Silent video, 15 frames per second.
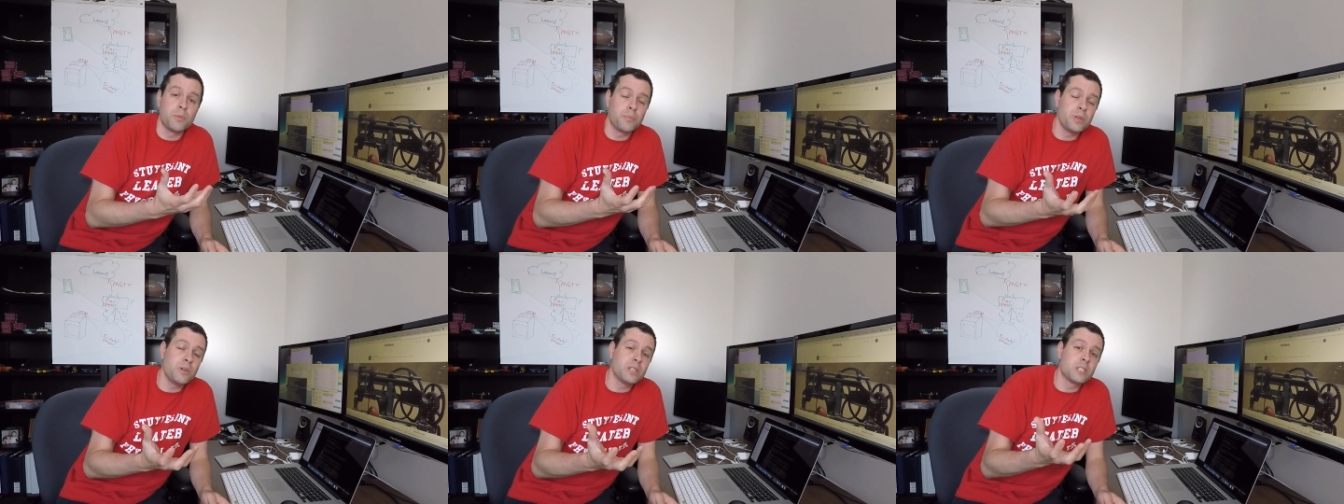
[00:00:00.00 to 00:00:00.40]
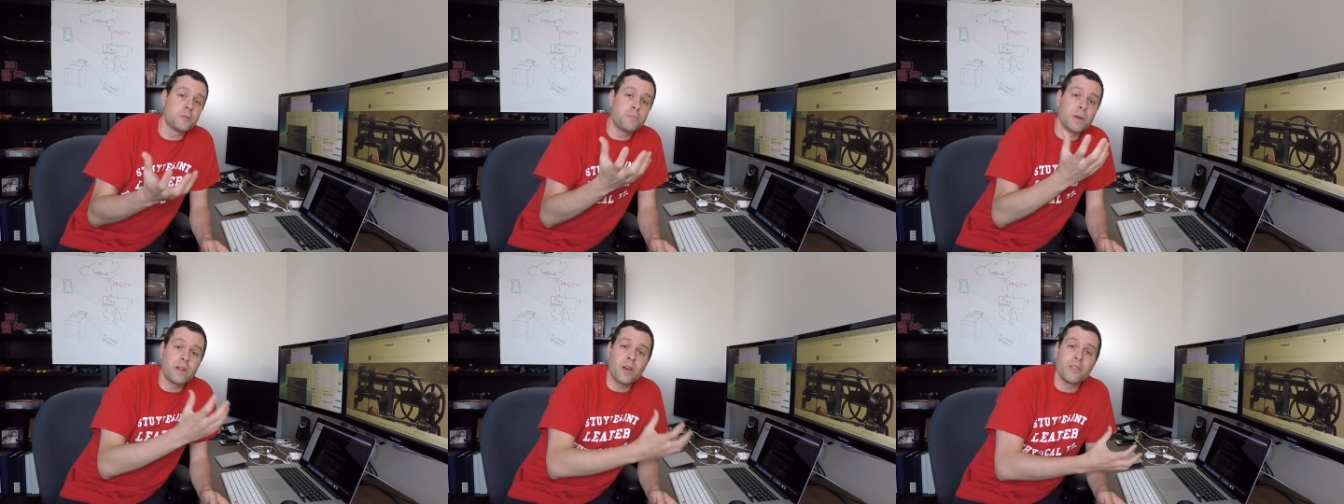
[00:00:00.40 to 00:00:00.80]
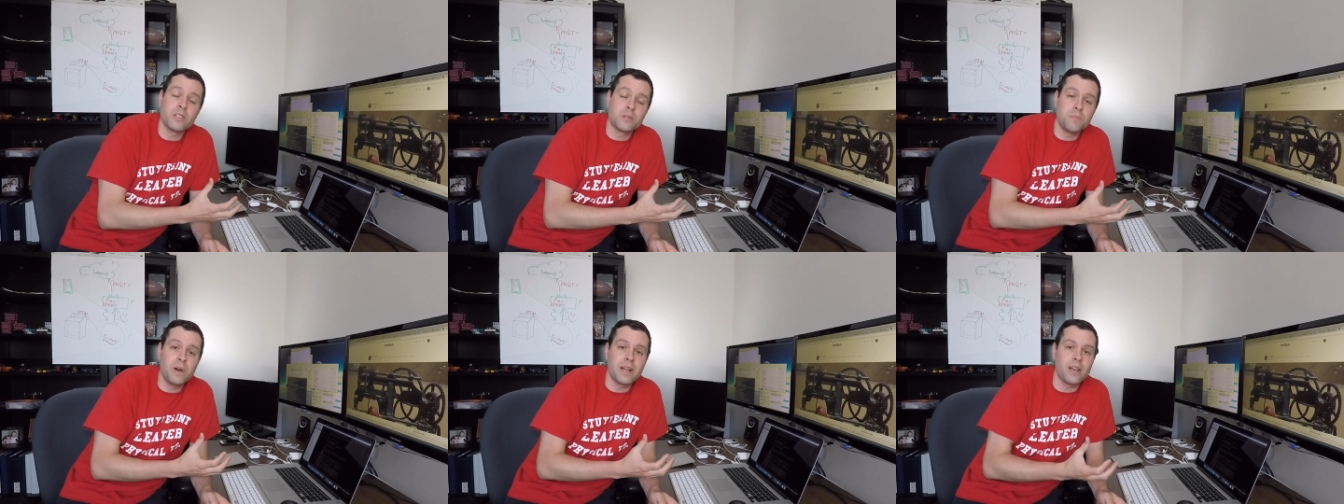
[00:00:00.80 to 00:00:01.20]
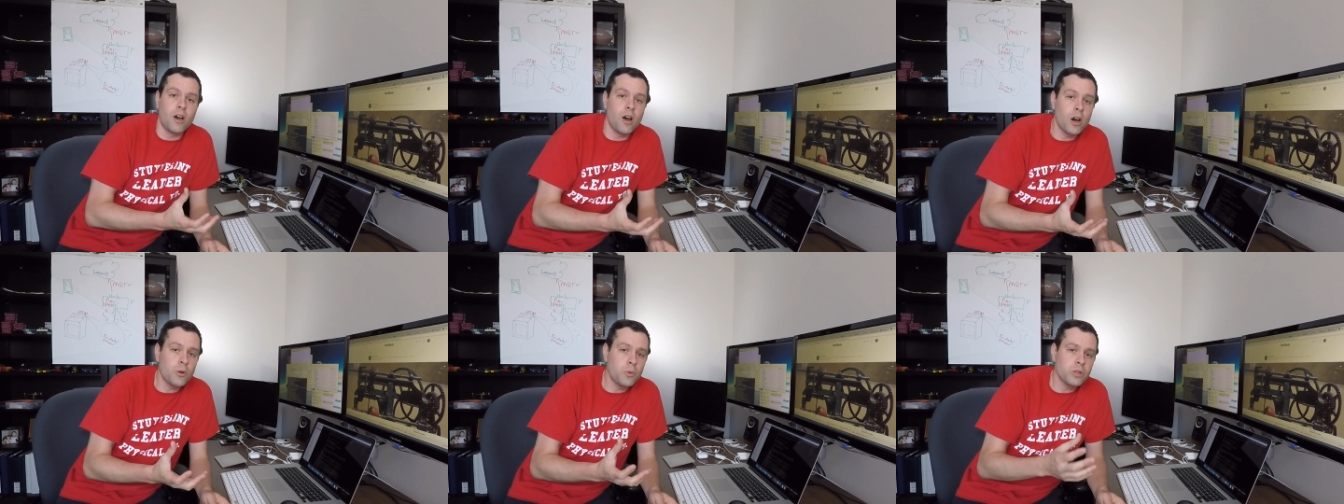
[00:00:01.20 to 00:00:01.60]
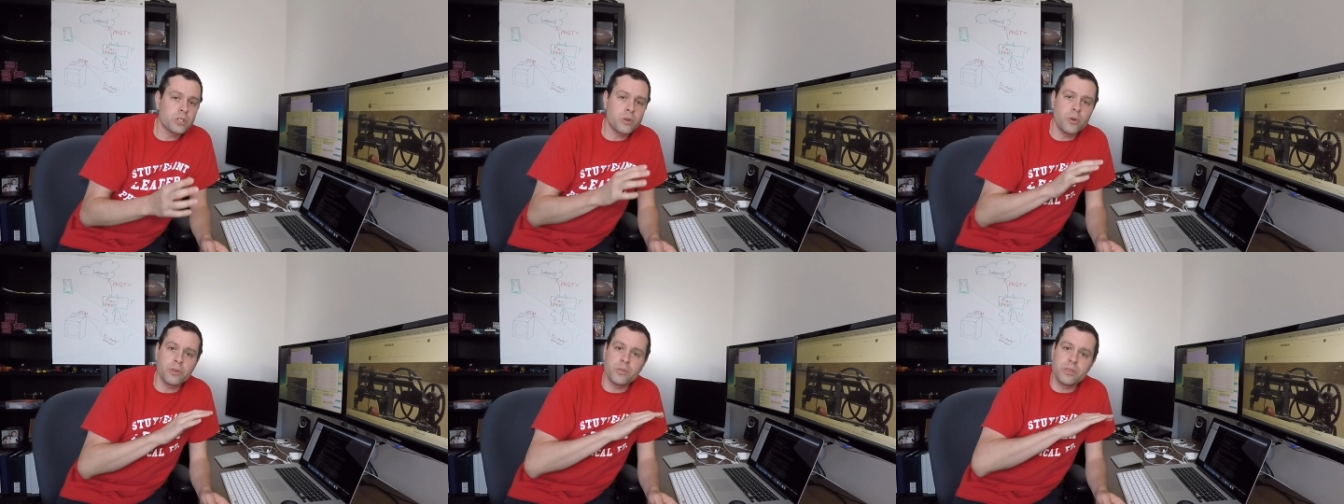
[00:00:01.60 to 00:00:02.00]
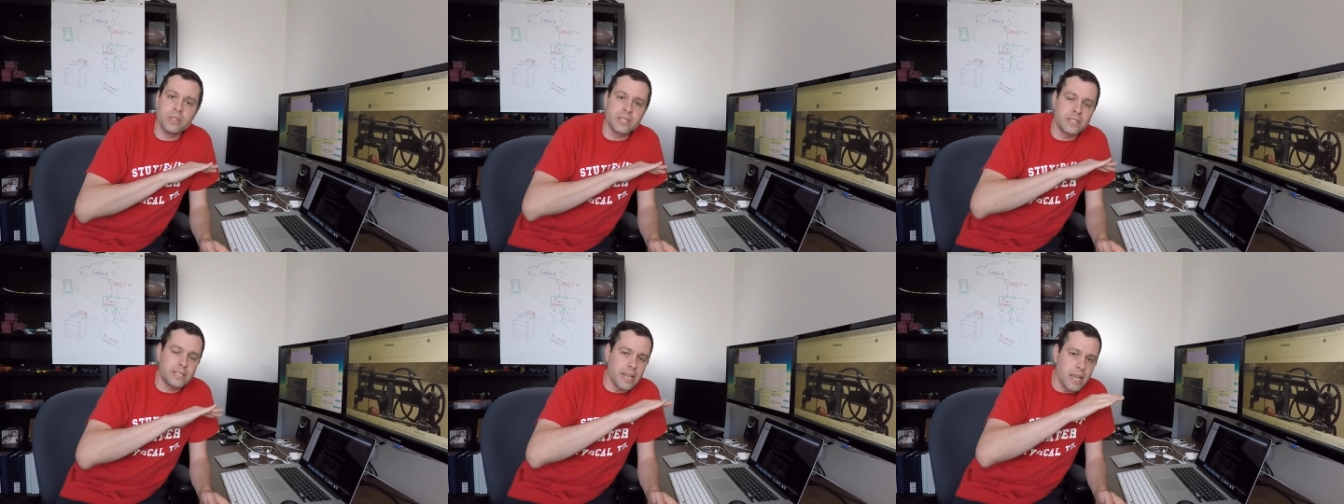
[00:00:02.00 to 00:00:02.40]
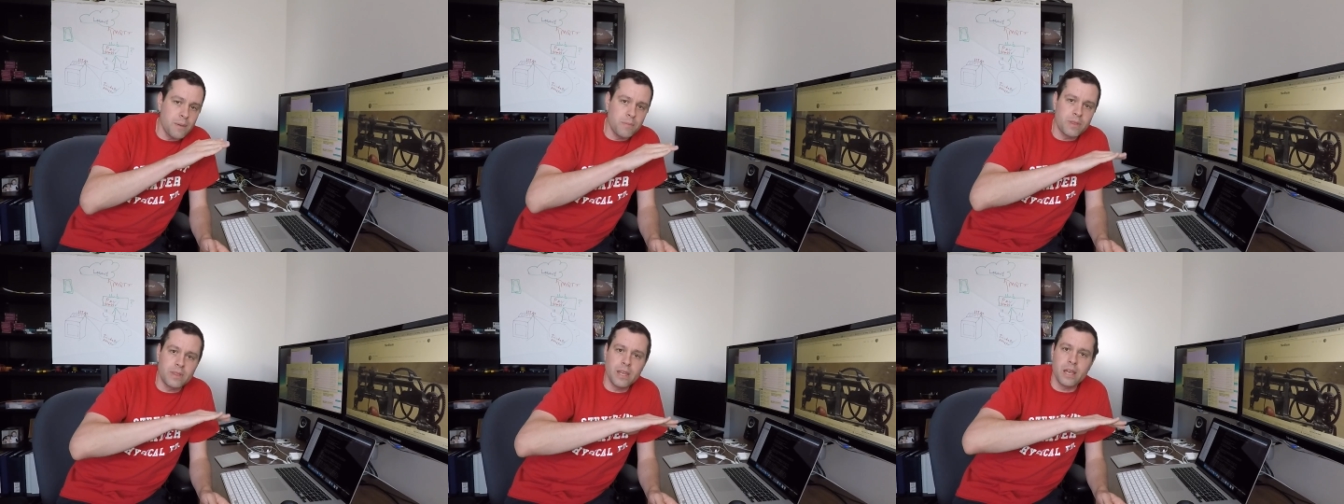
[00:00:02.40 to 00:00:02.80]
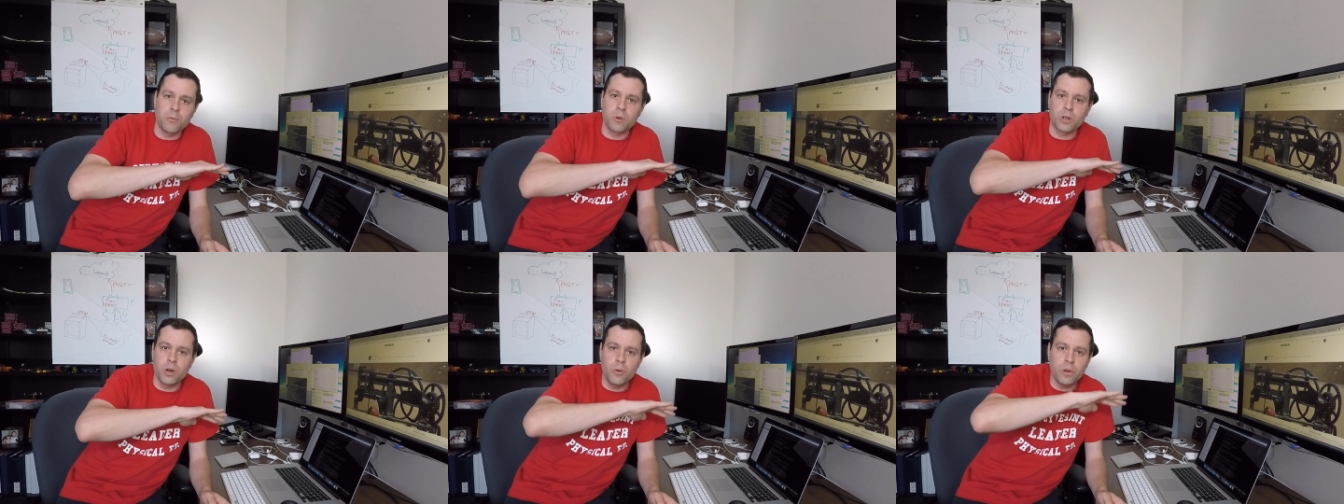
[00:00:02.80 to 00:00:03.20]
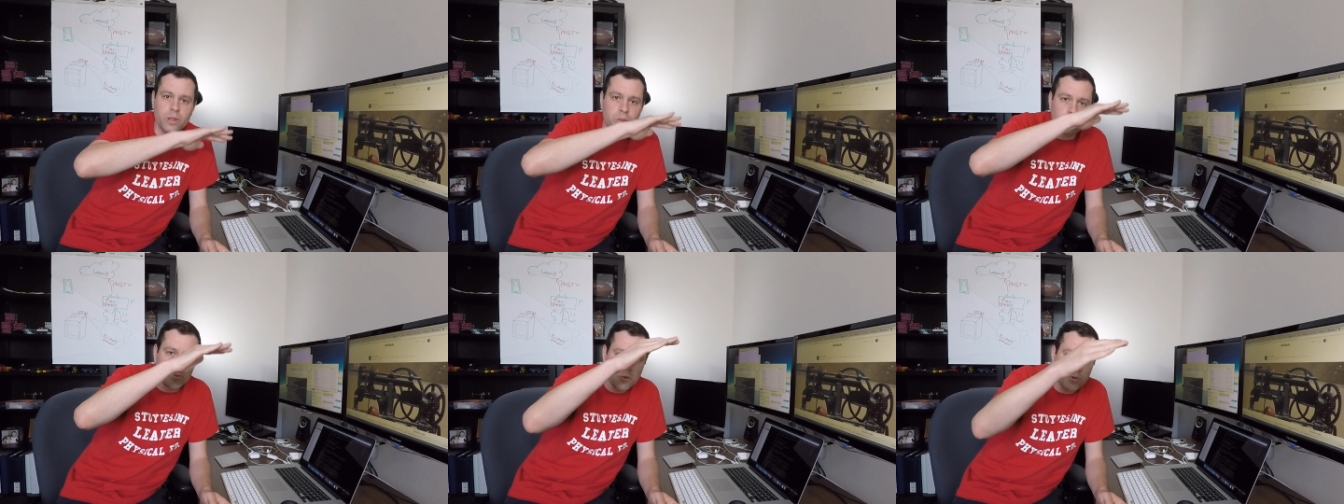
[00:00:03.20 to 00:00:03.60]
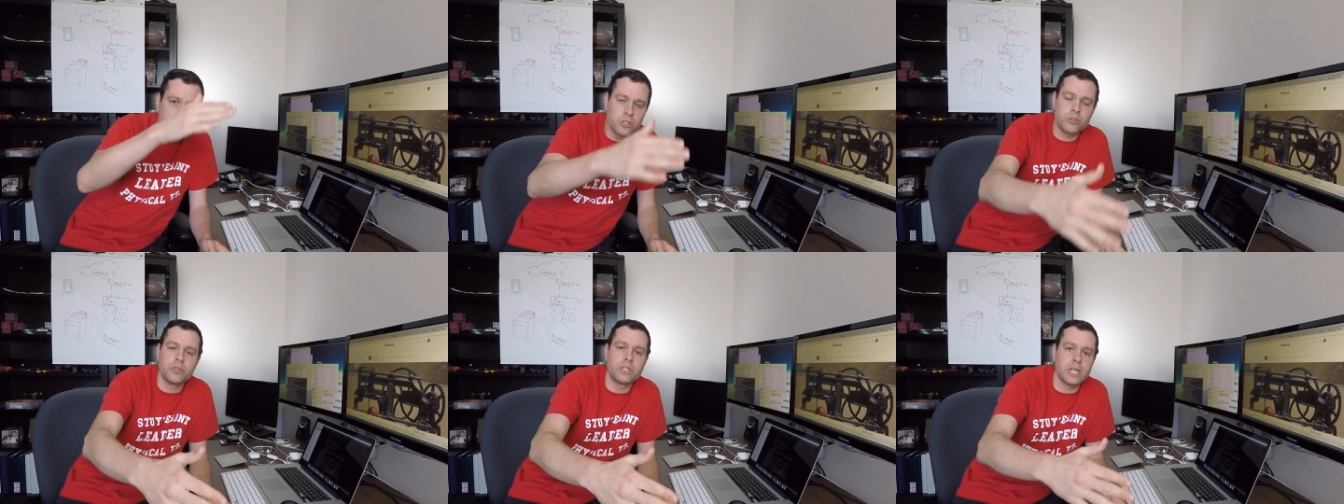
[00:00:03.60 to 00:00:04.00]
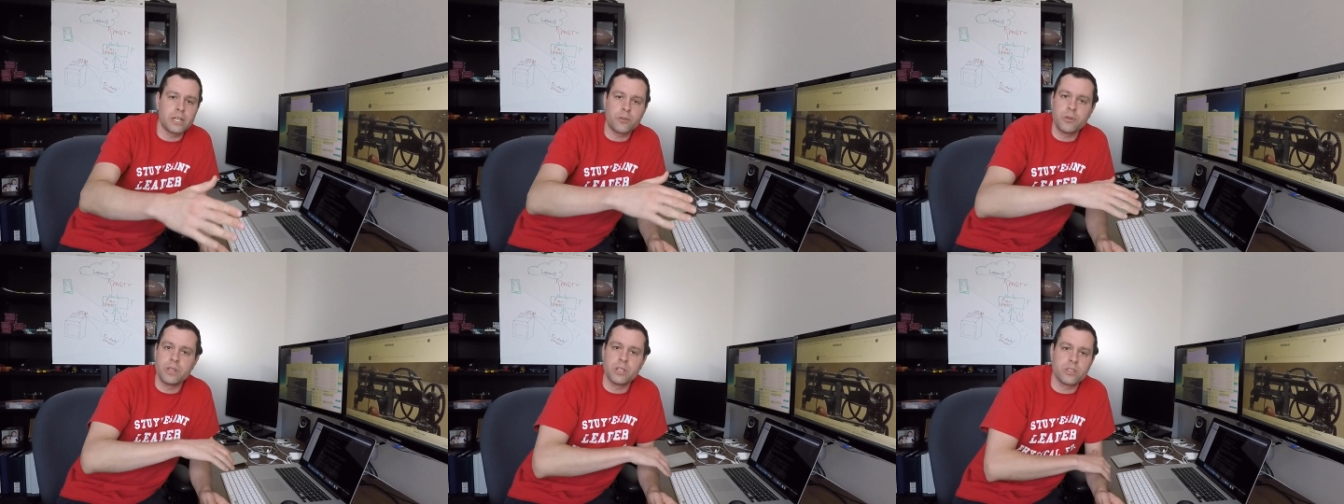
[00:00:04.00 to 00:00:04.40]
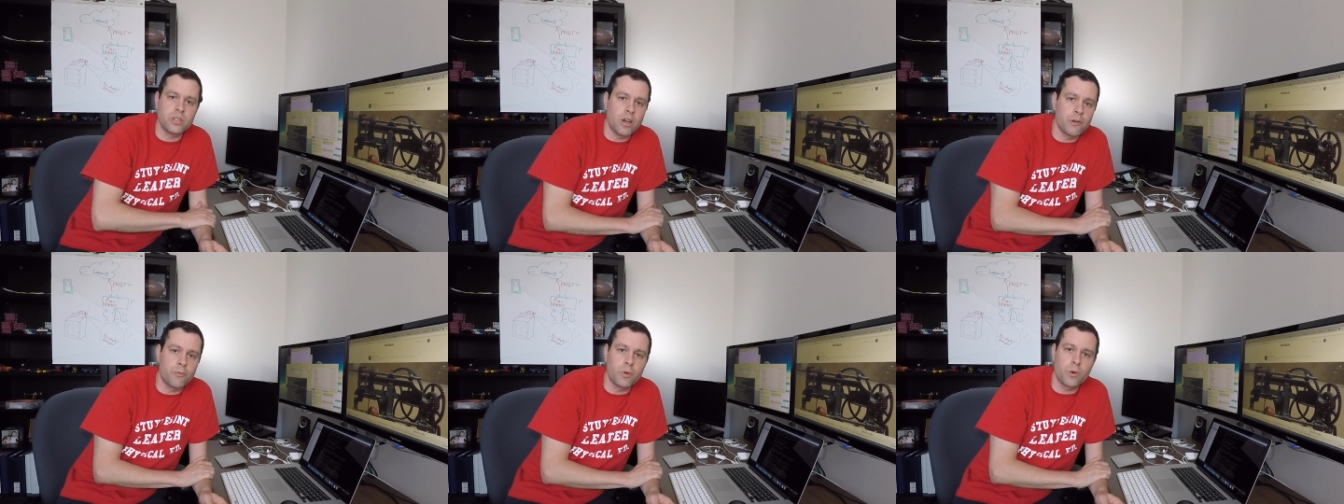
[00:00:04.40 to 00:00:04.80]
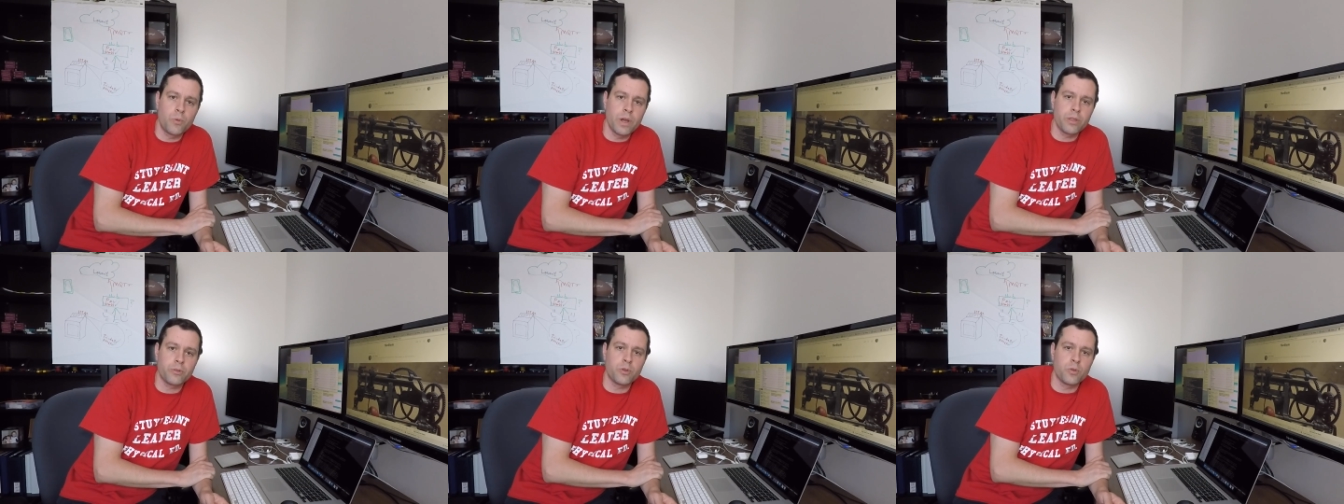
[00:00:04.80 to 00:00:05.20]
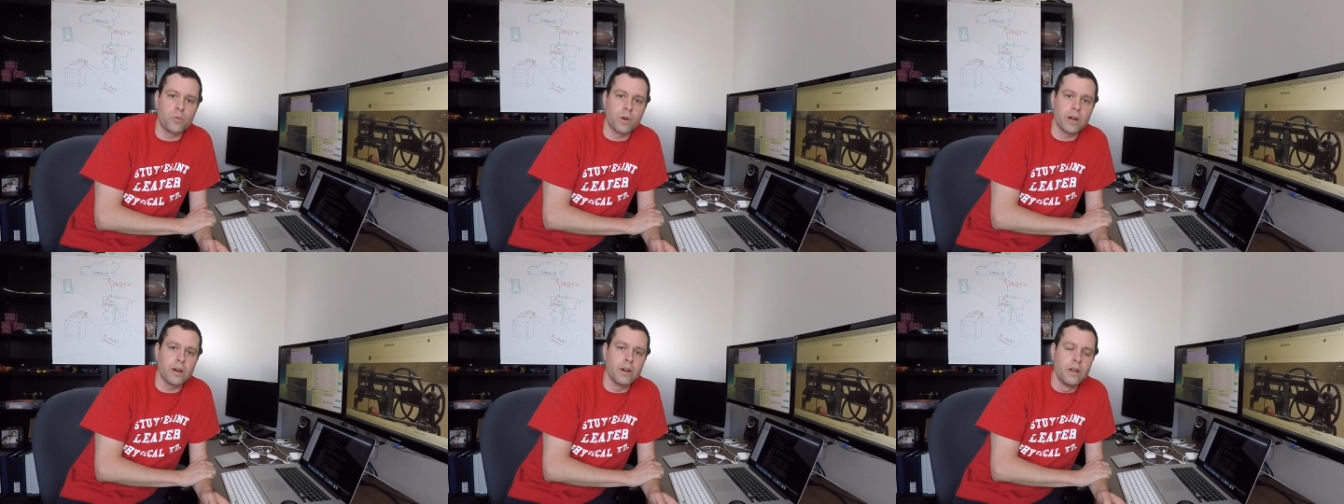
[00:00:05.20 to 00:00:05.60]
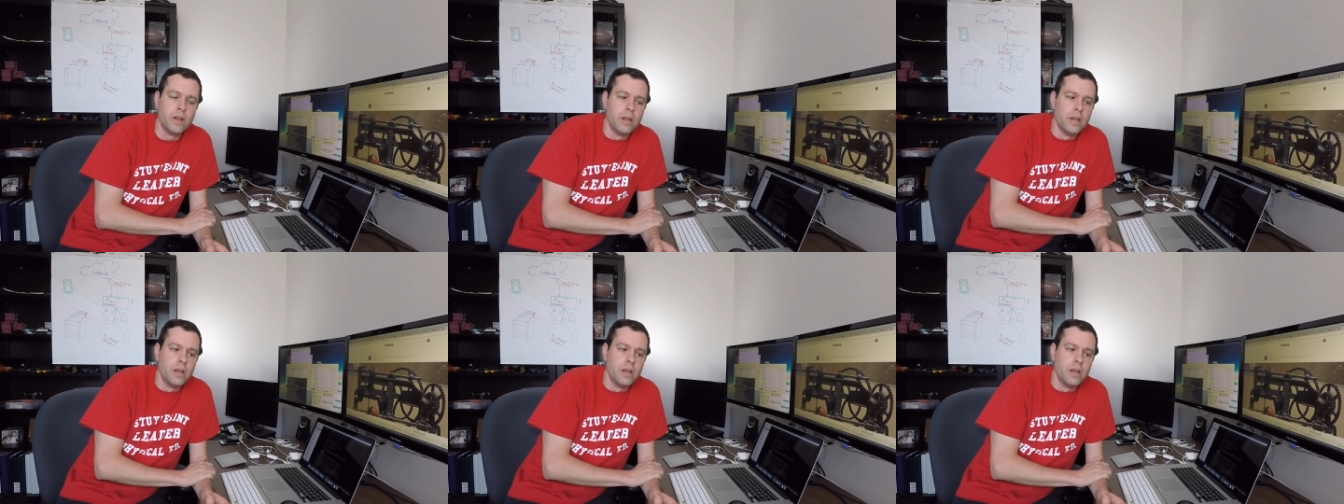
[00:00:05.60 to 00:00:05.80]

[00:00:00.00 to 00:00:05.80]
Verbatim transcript: But you could spend all this money. Hardware is going through the same thing. We're going through the trajectory that software went through where